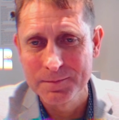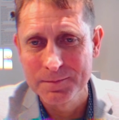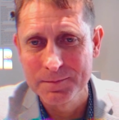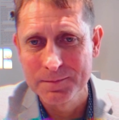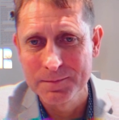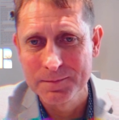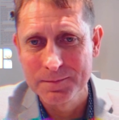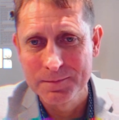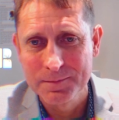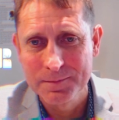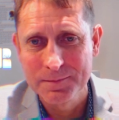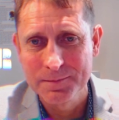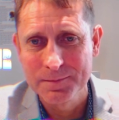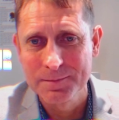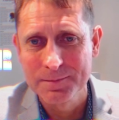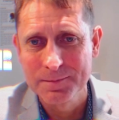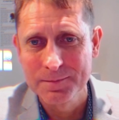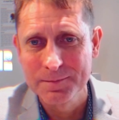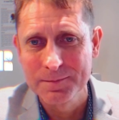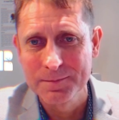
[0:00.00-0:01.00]

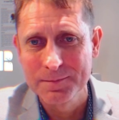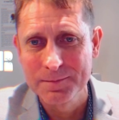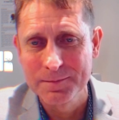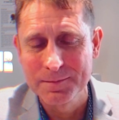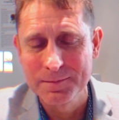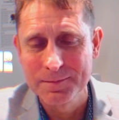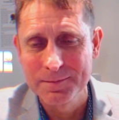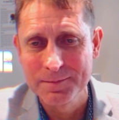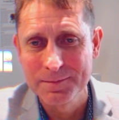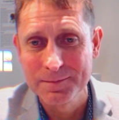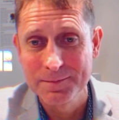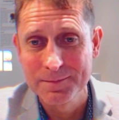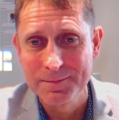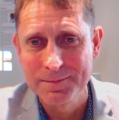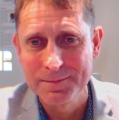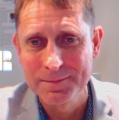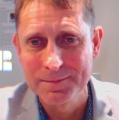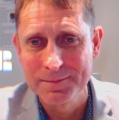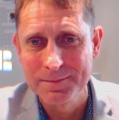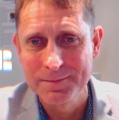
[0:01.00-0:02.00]

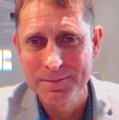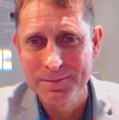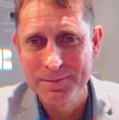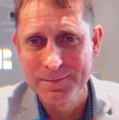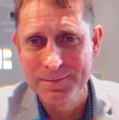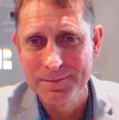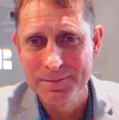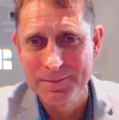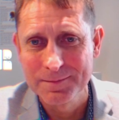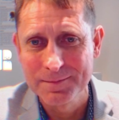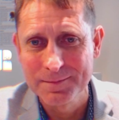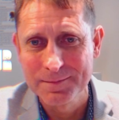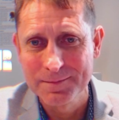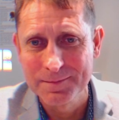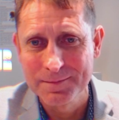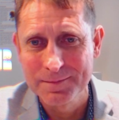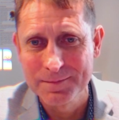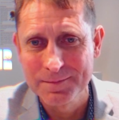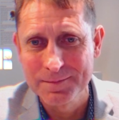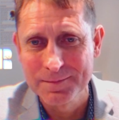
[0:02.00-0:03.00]

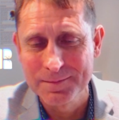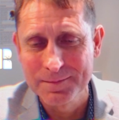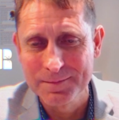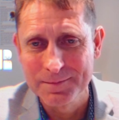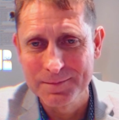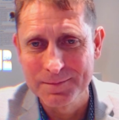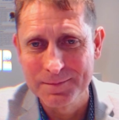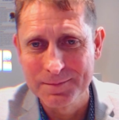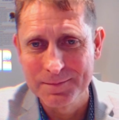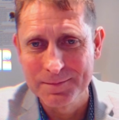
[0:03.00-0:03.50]
[no speech]